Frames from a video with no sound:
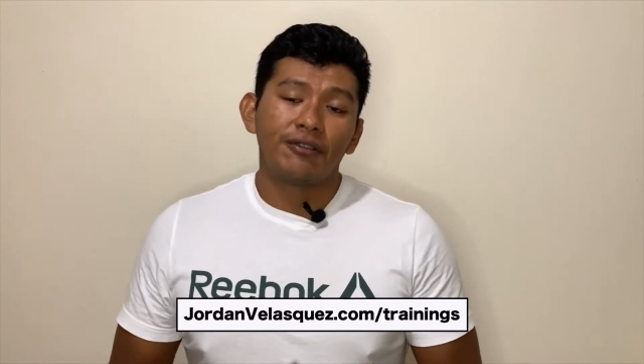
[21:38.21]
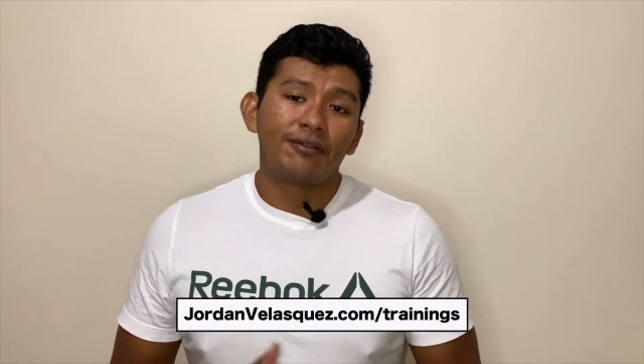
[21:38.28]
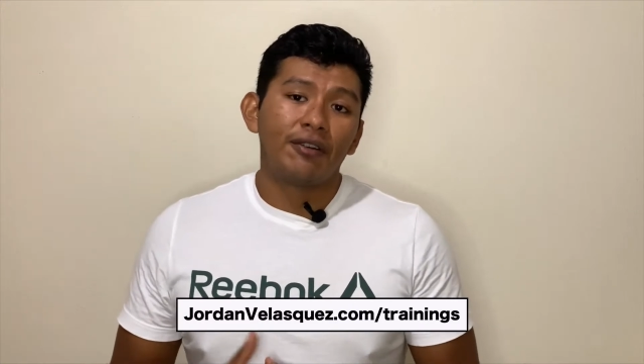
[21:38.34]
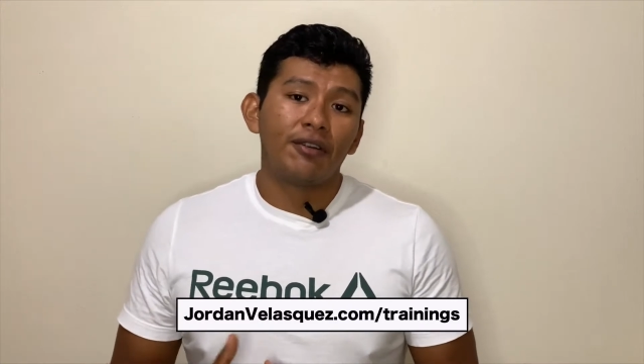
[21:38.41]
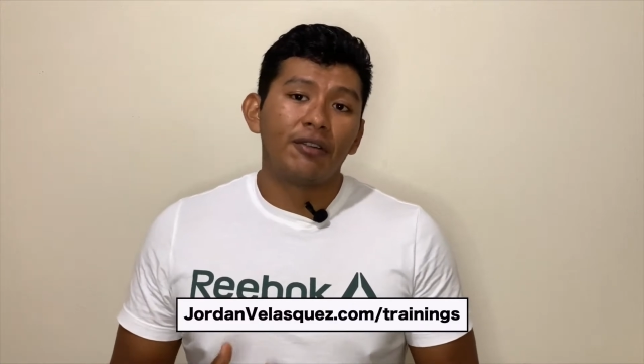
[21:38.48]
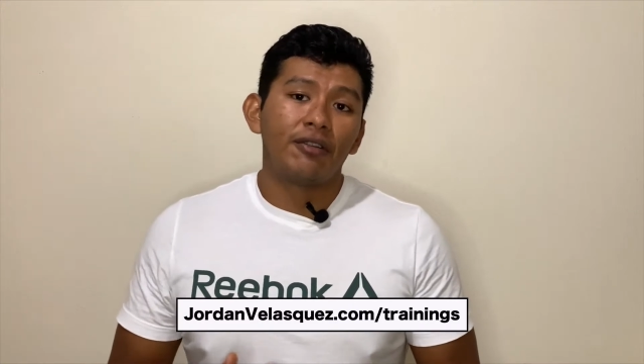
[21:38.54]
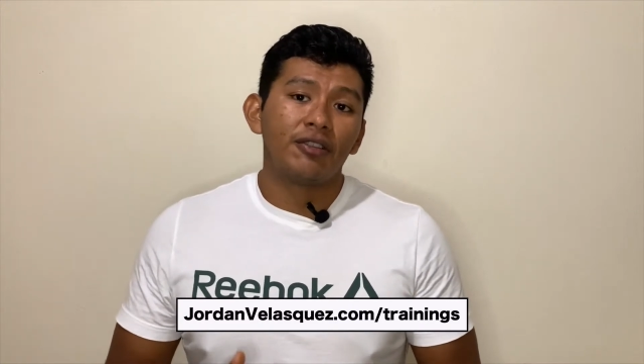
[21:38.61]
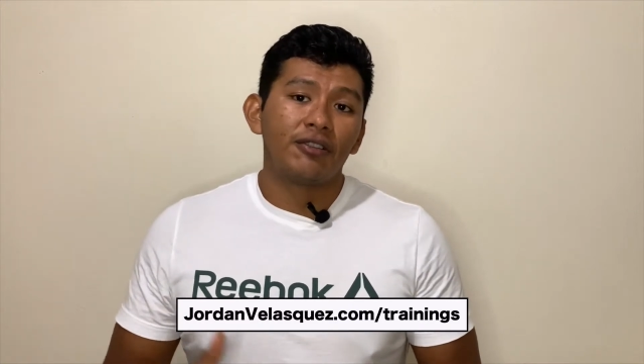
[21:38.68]

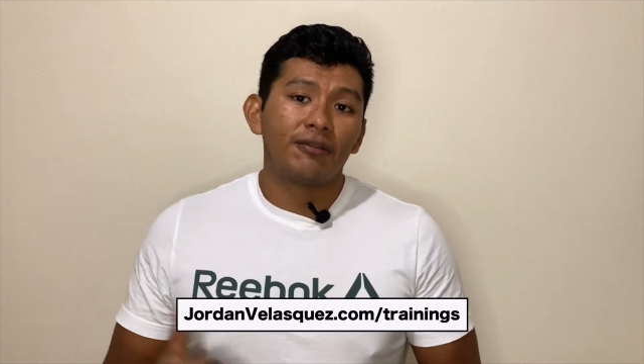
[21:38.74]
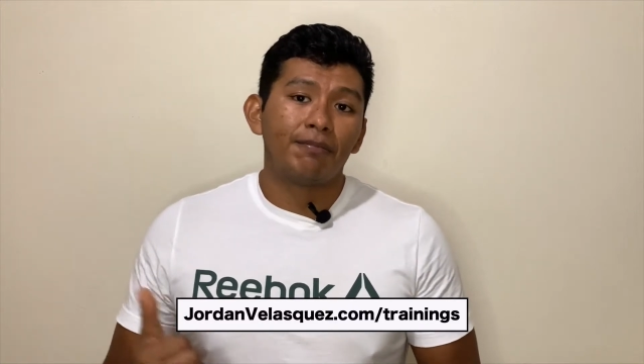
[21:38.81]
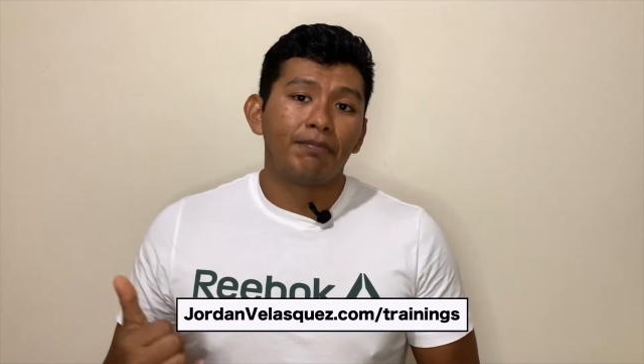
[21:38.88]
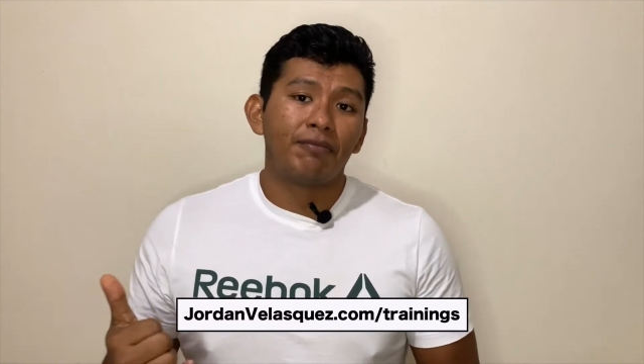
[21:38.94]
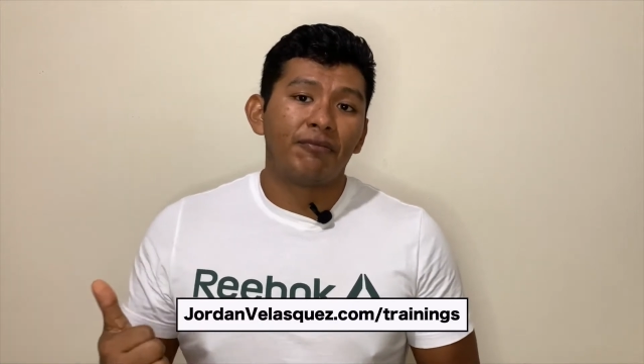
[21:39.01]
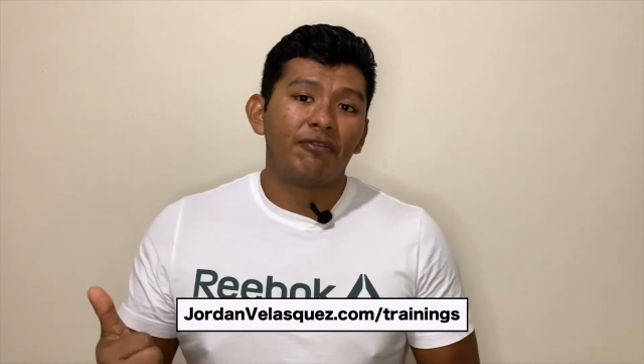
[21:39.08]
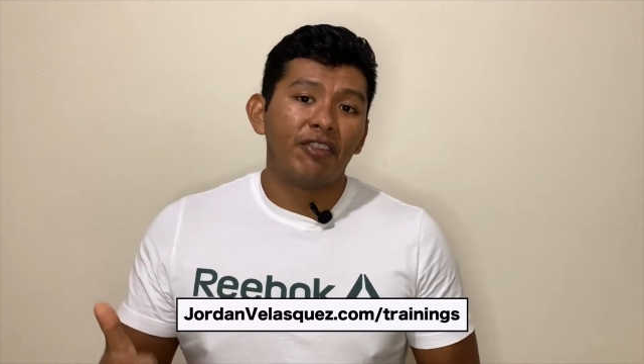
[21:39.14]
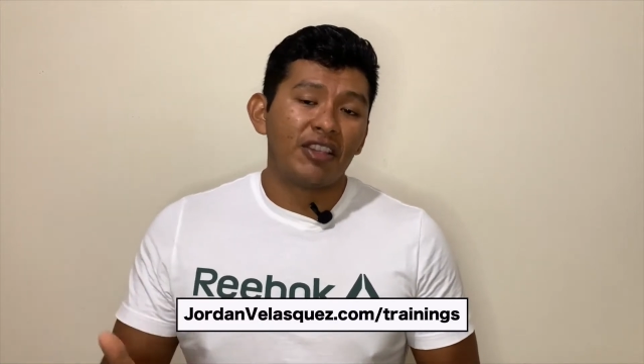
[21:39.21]
funnels,
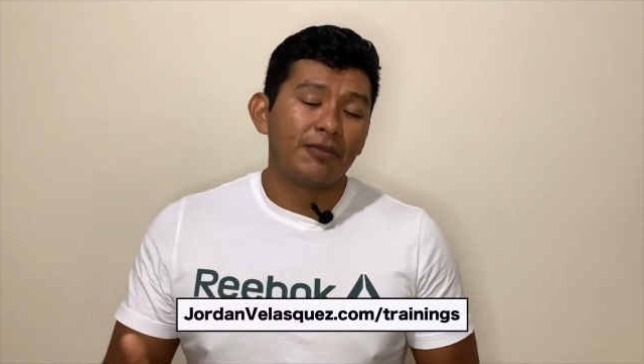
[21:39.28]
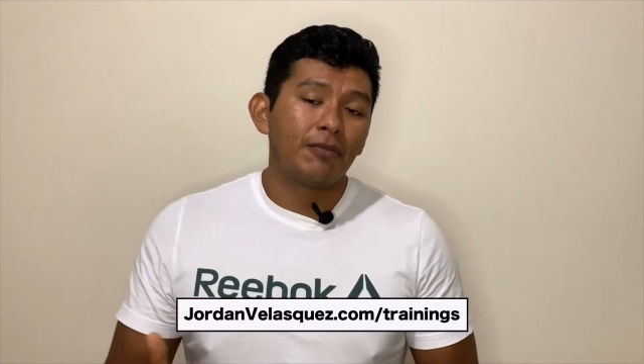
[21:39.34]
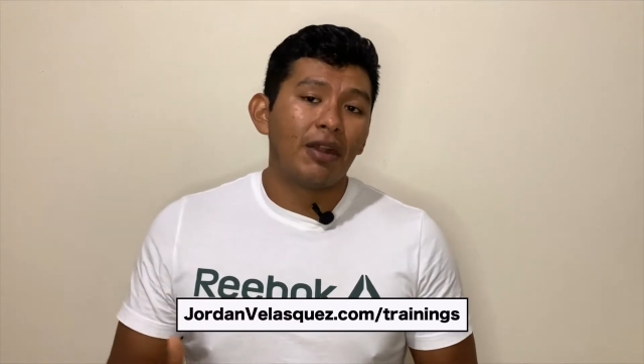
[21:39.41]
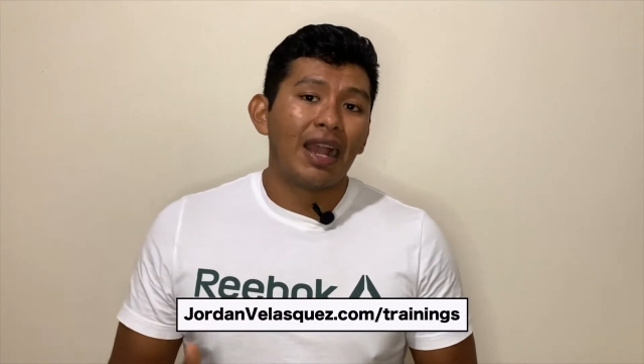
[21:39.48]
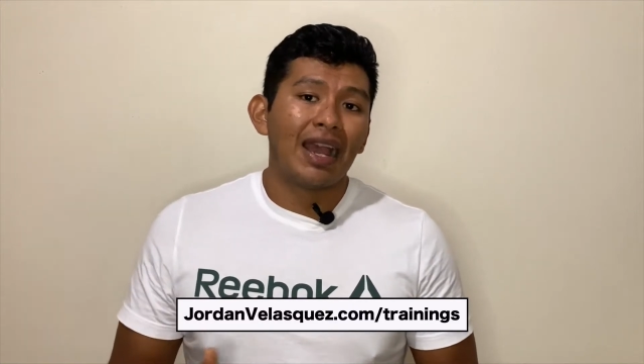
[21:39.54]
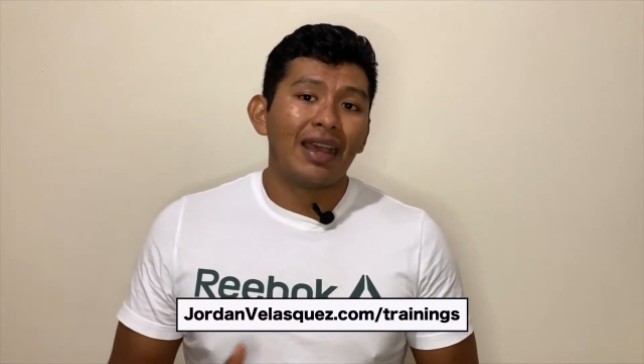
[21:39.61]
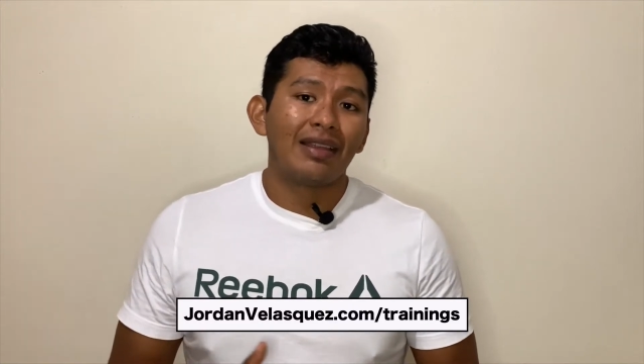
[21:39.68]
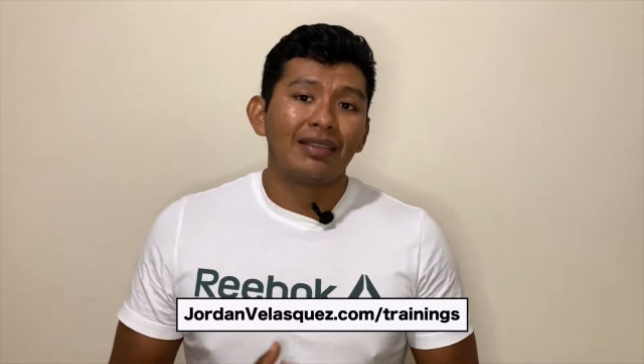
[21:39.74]
Facebook
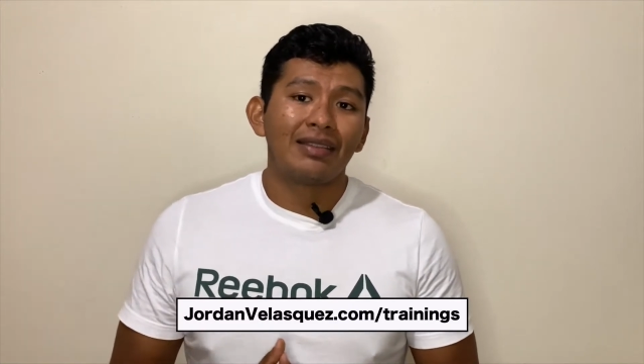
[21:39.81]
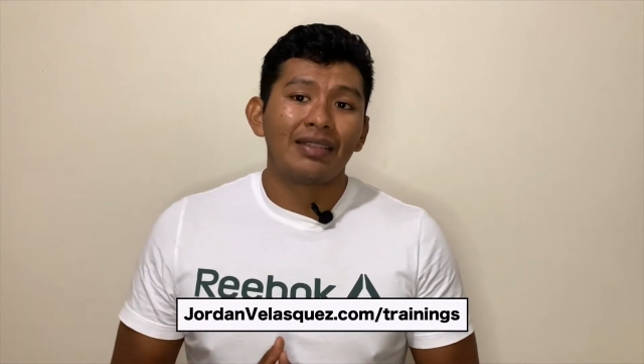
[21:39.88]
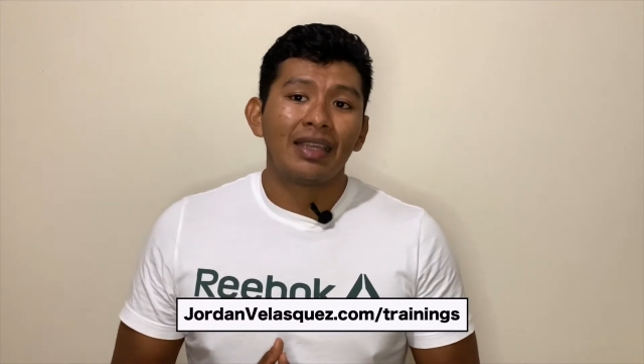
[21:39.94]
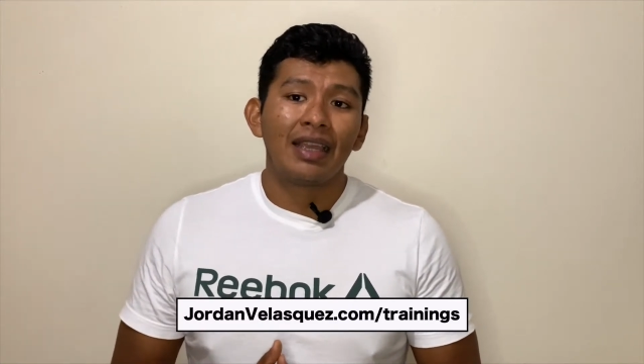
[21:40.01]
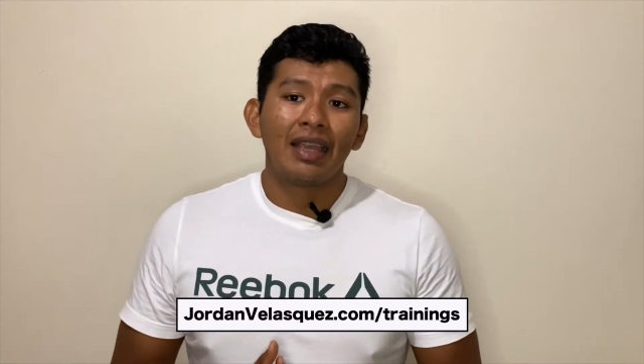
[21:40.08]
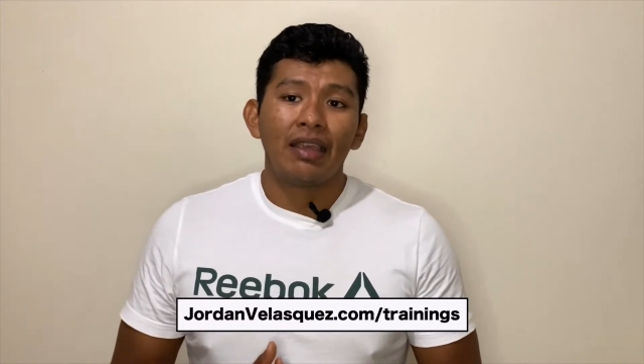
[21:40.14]
ads,